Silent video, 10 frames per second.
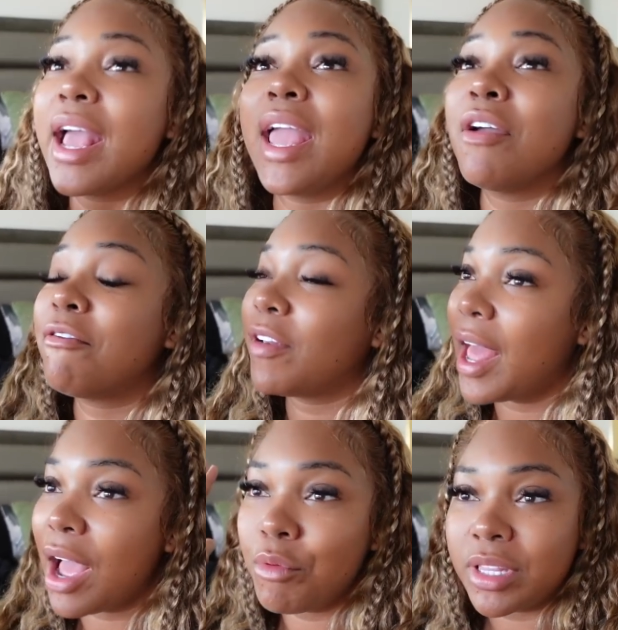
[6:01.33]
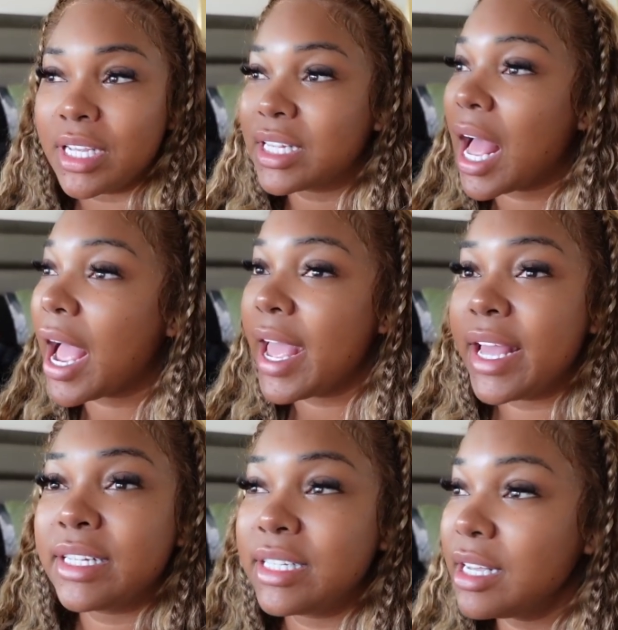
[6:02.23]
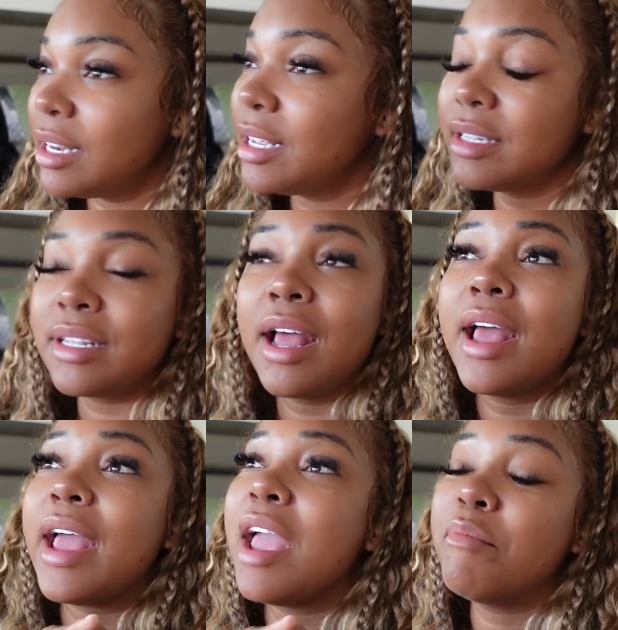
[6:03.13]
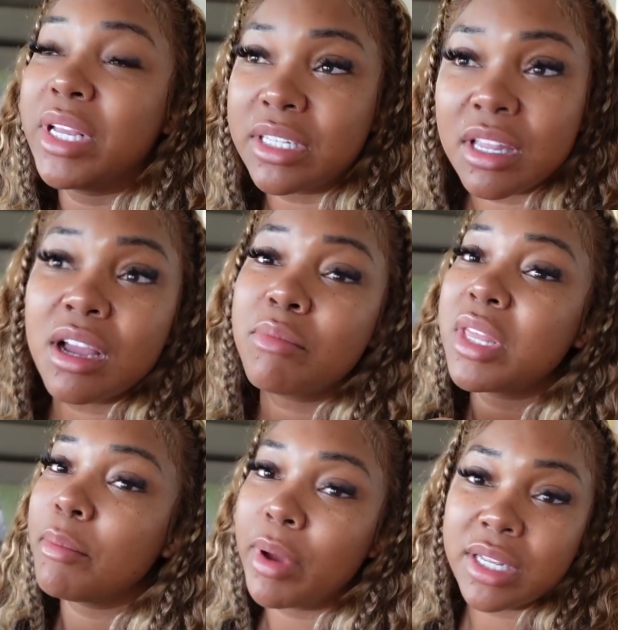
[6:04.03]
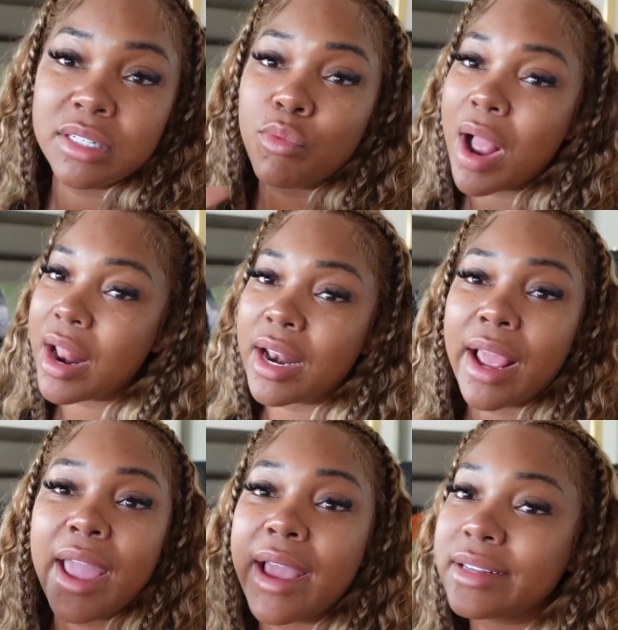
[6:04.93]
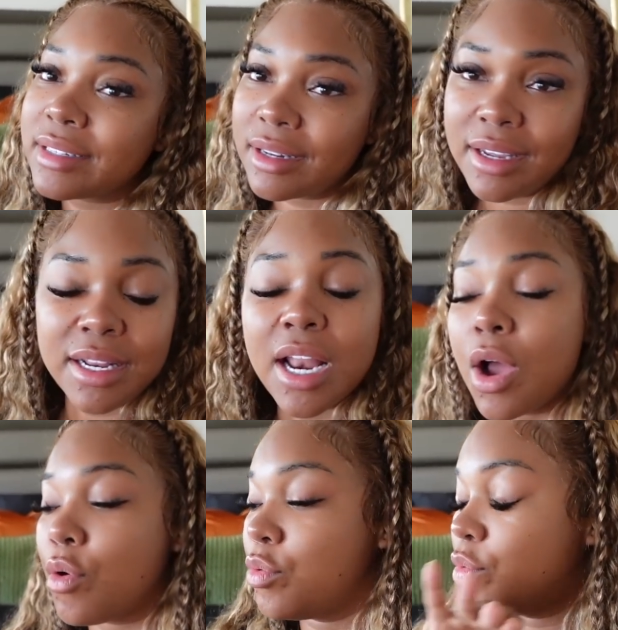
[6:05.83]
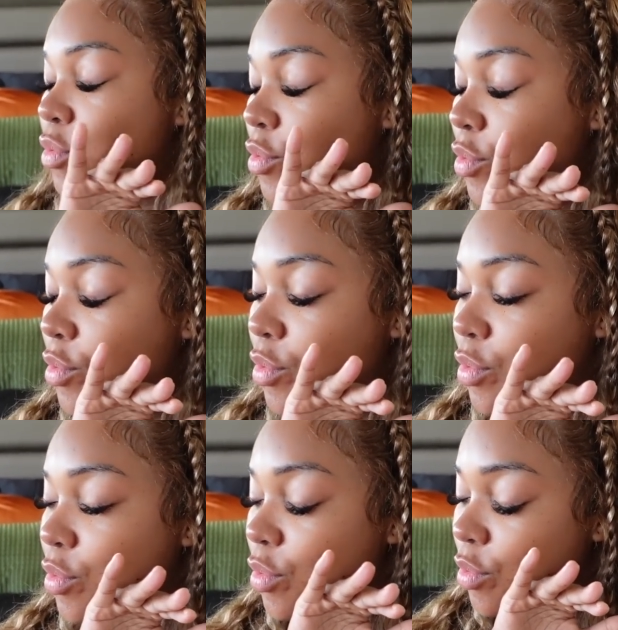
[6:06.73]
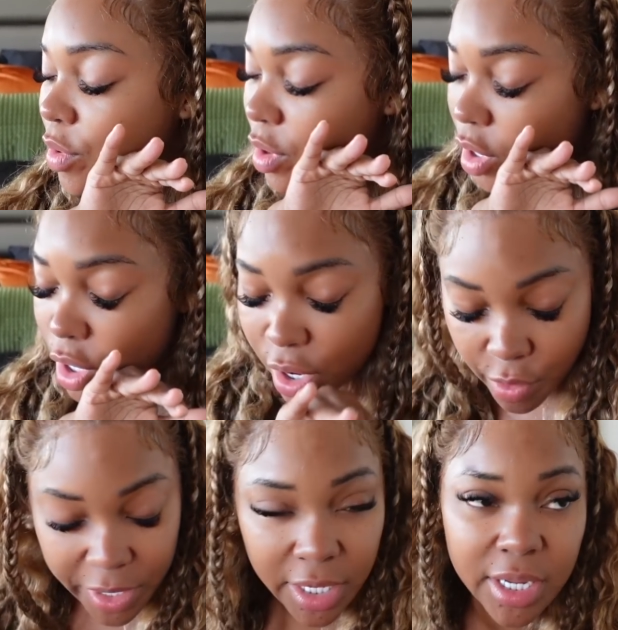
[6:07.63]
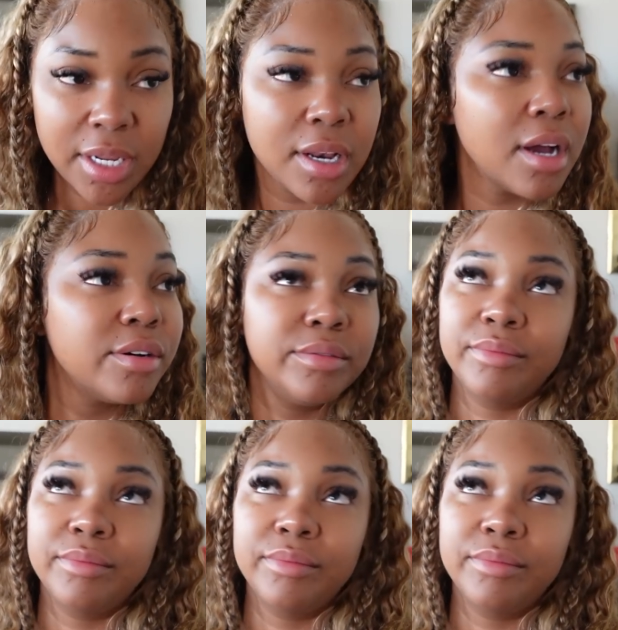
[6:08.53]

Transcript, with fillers: and fly with these high ceilings and be stuck up there buzzing around and I can't sleep. No, no indeed, no.